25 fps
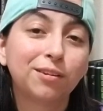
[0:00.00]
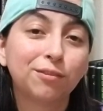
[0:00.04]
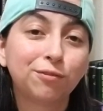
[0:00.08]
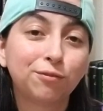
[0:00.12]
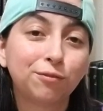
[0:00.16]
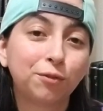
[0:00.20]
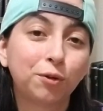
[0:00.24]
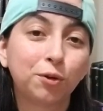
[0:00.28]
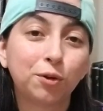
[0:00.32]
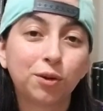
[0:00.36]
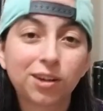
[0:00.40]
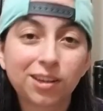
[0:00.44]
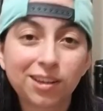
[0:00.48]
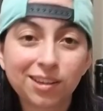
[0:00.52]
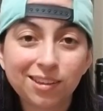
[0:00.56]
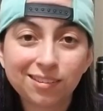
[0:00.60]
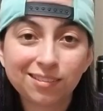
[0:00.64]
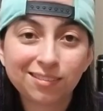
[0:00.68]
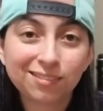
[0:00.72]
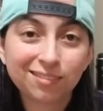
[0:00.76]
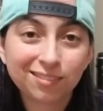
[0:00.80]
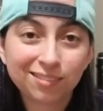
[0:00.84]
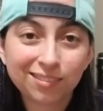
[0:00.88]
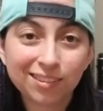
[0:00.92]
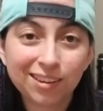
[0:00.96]
at
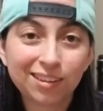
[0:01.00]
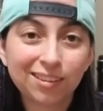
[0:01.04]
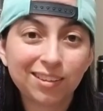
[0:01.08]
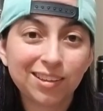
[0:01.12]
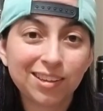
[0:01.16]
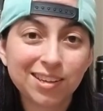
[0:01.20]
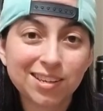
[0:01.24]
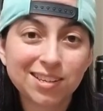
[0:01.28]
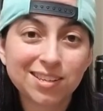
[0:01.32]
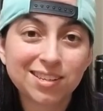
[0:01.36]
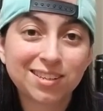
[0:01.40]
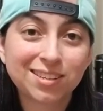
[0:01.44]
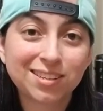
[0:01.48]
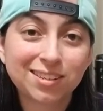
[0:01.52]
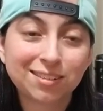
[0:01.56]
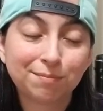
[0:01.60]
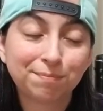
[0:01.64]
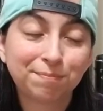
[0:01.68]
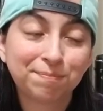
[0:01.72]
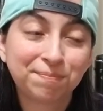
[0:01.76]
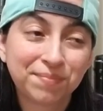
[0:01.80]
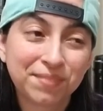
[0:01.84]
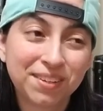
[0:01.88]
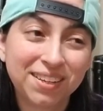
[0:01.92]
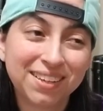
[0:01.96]
40, get this.
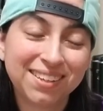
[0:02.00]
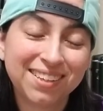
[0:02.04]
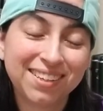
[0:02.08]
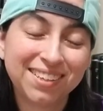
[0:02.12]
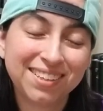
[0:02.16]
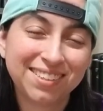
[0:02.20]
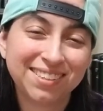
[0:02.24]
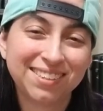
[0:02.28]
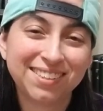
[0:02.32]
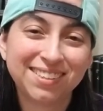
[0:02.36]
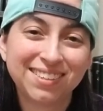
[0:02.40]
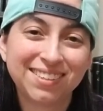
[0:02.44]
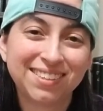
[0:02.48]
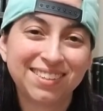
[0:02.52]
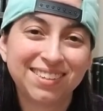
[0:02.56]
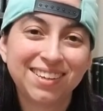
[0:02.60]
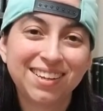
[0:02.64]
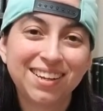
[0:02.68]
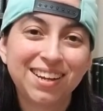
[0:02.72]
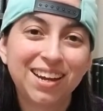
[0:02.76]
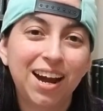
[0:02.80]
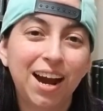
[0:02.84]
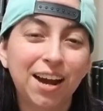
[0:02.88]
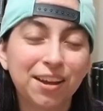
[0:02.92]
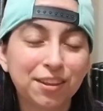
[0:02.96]

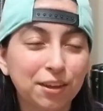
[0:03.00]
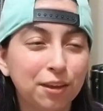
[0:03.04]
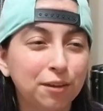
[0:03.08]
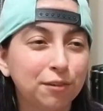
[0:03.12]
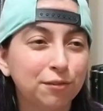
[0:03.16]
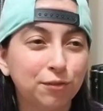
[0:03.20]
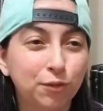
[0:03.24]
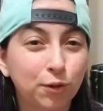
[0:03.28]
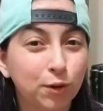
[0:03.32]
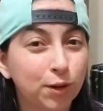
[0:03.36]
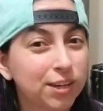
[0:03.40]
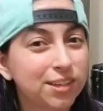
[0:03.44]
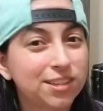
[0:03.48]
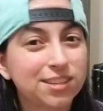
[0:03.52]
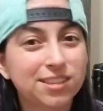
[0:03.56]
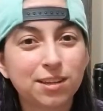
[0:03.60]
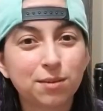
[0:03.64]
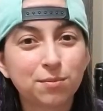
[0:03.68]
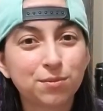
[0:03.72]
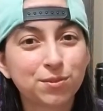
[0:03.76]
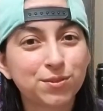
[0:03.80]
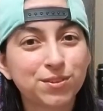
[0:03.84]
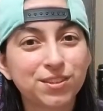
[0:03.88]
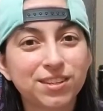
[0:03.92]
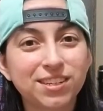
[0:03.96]
I thought 40
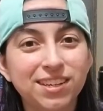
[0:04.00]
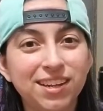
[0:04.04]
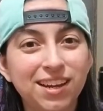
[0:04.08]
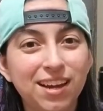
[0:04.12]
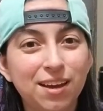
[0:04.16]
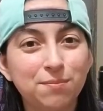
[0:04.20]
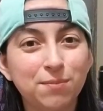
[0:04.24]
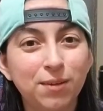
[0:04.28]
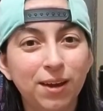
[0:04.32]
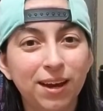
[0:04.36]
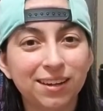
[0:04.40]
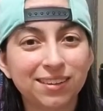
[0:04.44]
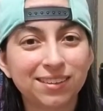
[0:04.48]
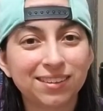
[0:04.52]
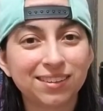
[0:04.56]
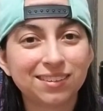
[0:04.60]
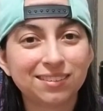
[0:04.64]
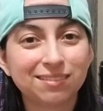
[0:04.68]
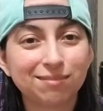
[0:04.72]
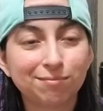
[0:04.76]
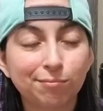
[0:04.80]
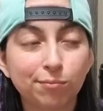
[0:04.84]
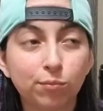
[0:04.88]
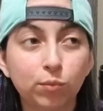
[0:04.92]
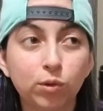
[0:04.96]
subs was a lot back
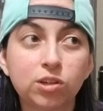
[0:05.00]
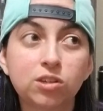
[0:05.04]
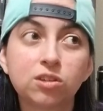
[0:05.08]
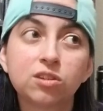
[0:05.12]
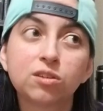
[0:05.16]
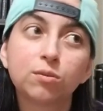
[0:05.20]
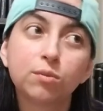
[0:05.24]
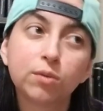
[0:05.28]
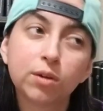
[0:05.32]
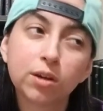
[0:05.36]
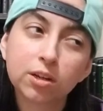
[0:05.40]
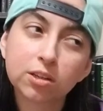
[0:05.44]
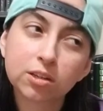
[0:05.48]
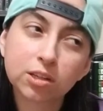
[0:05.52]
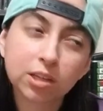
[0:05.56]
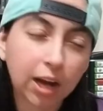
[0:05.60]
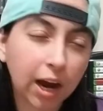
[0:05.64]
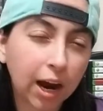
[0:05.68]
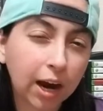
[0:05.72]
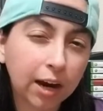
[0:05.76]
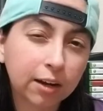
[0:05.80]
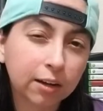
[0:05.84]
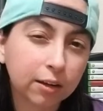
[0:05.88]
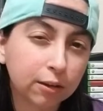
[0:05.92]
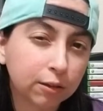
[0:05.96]
then, which it was,
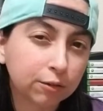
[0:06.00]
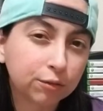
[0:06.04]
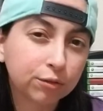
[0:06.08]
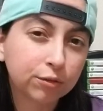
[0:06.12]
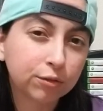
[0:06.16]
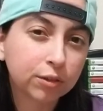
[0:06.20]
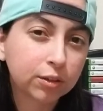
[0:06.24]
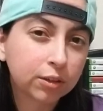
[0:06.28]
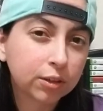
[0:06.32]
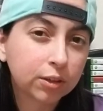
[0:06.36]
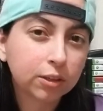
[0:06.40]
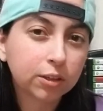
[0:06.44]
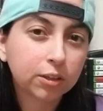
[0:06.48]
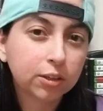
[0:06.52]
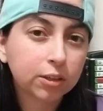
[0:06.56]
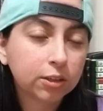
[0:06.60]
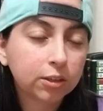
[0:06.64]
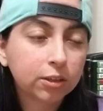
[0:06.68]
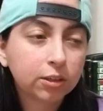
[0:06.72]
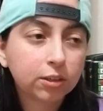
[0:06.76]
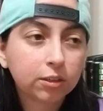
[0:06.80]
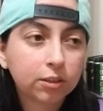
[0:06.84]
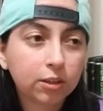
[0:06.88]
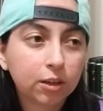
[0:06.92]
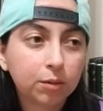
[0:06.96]
kind of.
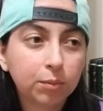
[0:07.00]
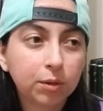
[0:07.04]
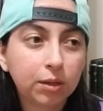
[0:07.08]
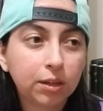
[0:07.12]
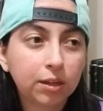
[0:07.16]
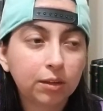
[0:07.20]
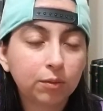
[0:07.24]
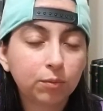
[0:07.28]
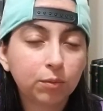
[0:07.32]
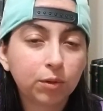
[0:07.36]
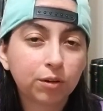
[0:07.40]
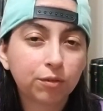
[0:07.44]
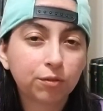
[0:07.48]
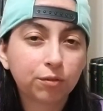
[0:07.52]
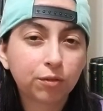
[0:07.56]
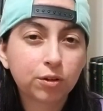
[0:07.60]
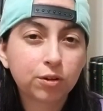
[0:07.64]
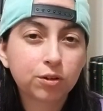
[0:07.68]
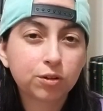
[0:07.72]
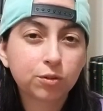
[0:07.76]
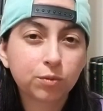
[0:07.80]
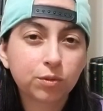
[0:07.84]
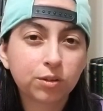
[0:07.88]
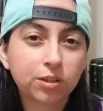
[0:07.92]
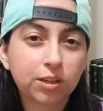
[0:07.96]
I mean, when it
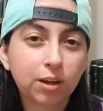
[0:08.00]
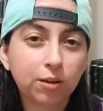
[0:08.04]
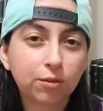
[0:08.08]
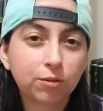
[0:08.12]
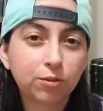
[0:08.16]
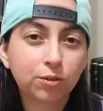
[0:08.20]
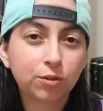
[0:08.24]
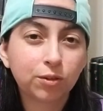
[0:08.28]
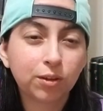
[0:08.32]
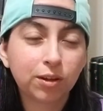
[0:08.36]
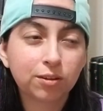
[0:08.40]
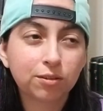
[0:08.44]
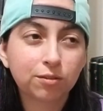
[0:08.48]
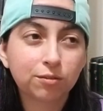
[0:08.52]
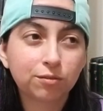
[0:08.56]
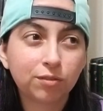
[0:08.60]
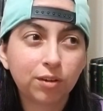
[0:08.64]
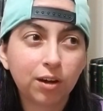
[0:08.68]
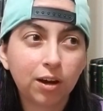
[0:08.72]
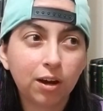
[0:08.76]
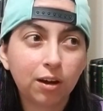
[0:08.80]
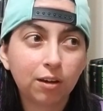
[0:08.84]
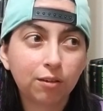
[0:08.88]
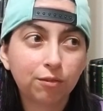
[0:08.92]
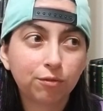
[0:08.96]
first was out in
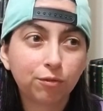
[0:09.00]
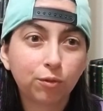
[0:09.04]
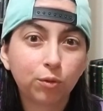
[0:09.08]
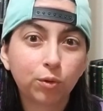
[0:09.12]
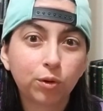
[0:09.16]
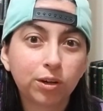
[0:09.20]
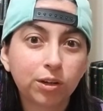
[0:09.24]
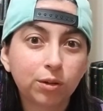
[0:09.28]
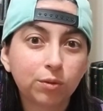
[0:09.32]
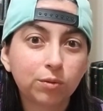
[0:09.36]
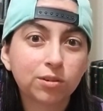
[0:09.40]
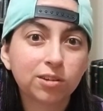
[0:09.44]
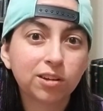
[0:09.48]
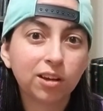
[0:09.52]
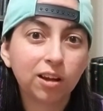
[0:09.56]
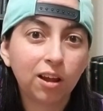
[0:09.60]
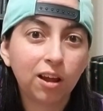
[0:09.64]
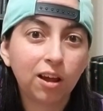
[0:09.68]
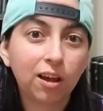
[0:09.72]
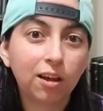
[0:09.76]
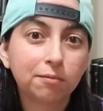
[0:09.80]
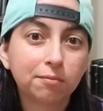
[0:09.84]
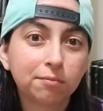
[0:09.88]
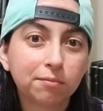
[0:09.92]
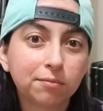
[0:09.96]
2005, 40 was a
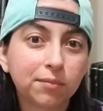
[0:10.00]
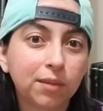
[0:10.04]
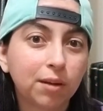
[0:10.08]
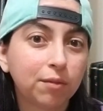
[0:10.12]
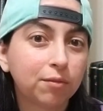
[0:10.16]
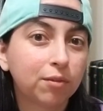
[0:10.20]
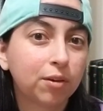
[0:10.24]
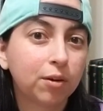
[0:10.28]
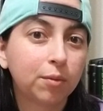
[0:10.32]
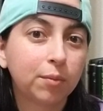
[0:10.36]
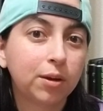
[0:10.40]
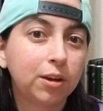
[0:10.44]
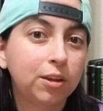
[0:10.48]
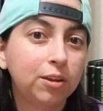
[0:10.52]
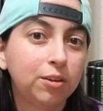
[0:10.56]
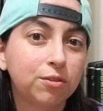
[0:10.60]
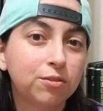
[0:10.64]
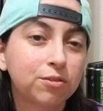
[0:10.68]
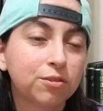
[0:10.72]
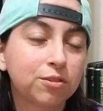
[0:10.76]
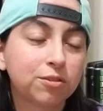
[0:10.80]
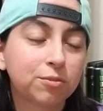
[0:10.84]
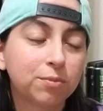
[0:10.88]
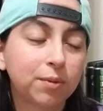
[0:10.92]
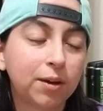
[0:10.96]
lot. Not very many
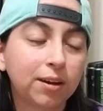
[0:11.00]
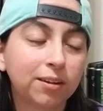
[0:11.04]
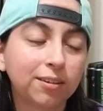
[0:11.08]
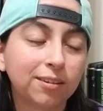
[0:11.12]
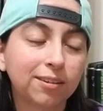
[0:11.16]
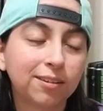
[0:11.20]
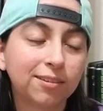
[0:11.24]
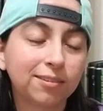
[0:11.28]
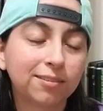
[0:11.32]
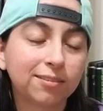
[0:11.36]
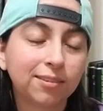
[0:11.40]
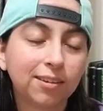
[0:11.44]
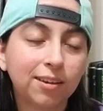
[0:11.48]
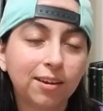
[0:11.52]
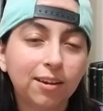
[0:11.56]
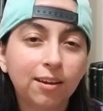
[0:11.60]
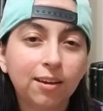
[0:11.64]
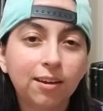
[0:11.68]
users back then.